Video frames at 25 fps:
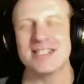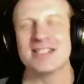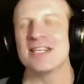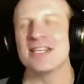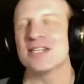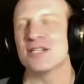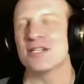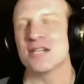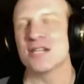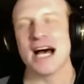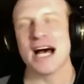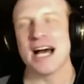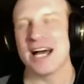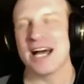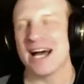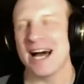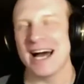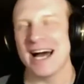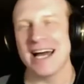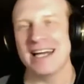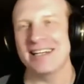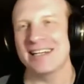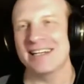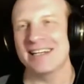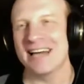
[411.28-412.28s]
this is I,
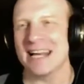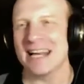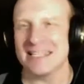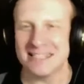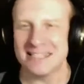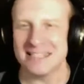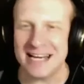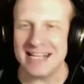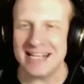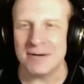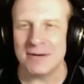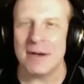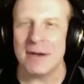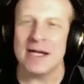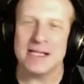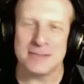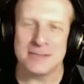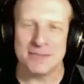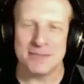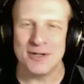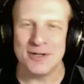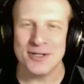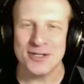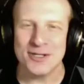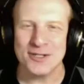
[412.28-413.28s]
I as as a, as a
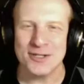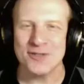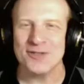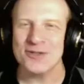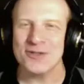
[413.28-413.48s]
person who